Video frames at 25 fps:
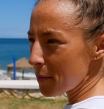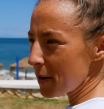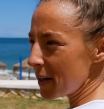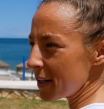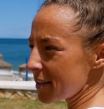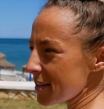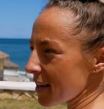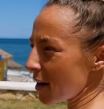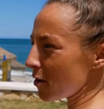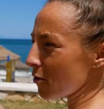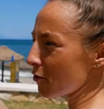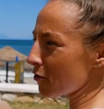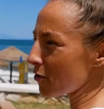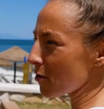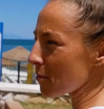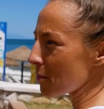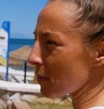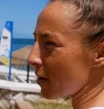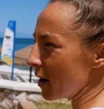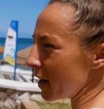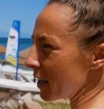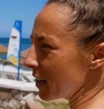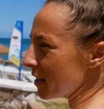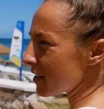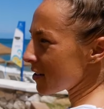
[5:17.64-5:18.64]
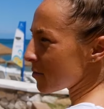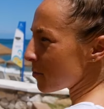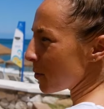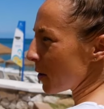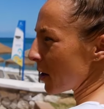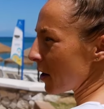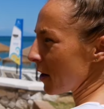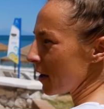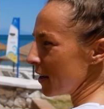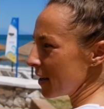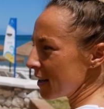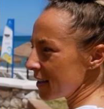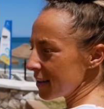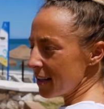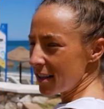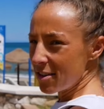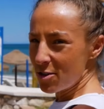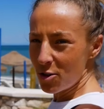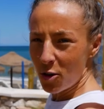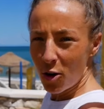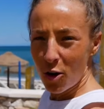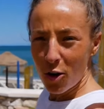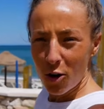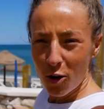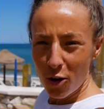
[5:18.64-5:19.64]
minutes out from Mike's, but there's
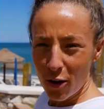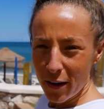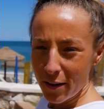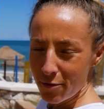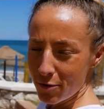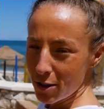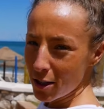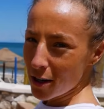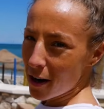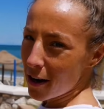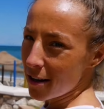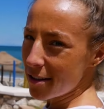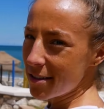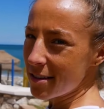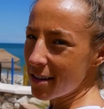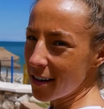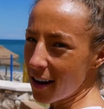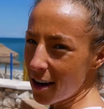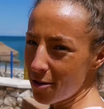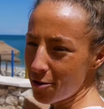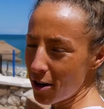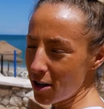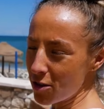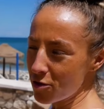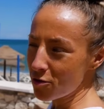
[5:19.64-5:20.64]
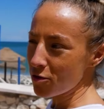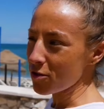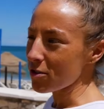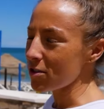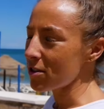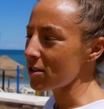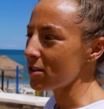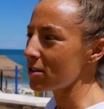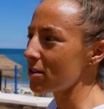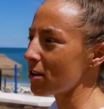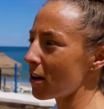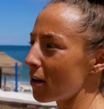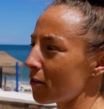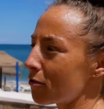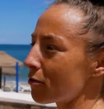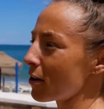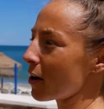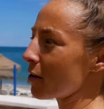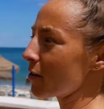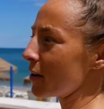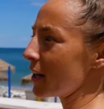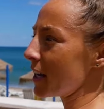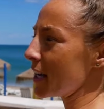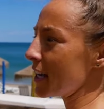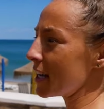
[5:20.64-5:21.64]
not a lot in regards to like restaurants and stuff
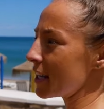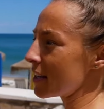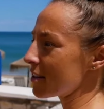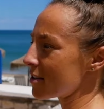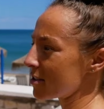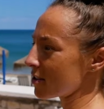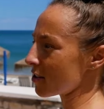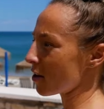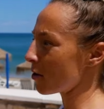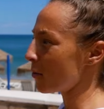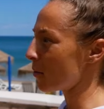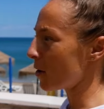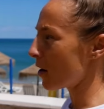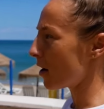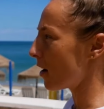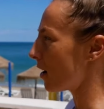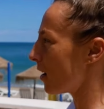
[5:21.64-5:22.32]
around near his, so